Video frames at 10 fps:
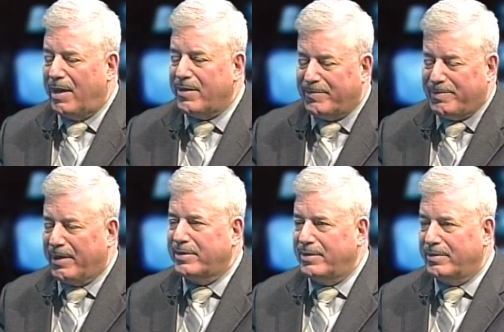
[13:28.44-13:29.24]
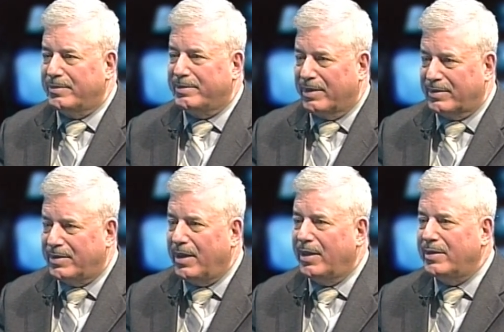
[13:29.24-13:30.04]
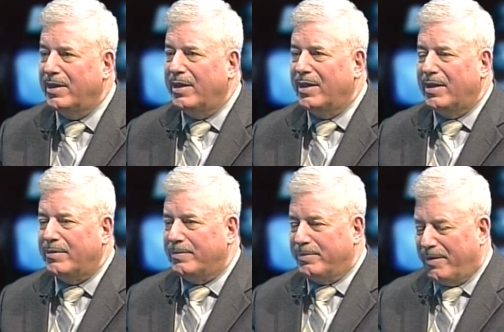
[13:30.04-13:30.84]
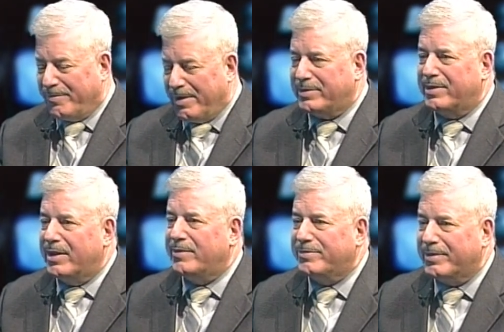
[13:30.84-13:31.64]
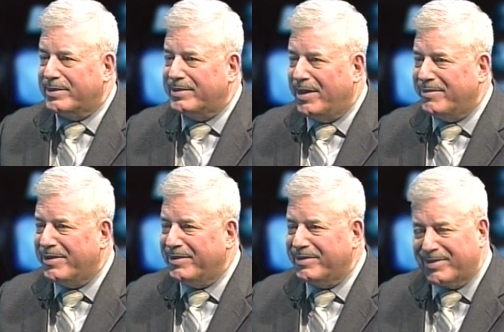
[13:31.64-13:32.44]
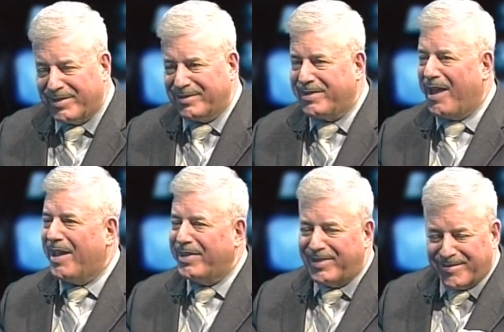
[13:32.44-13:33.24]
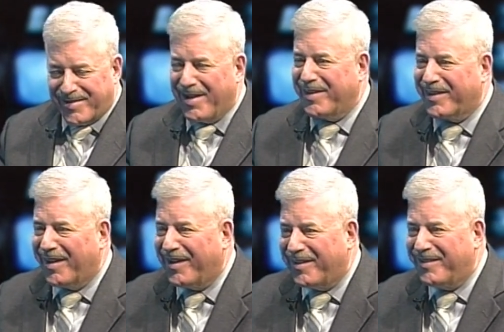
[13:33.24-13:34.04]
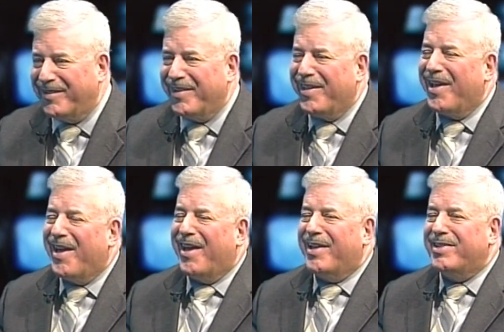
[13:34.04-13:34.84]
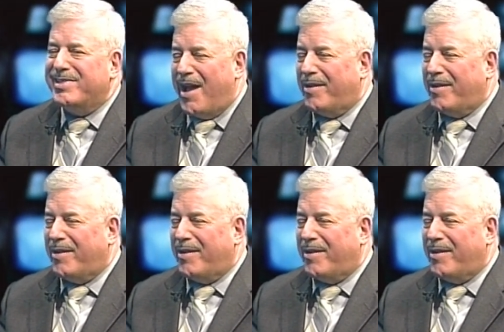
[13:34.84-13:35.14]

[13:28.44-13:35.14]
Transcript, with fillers: you've picked your 16, they've rested up for the summer, they're tanned, they're ready to go. Now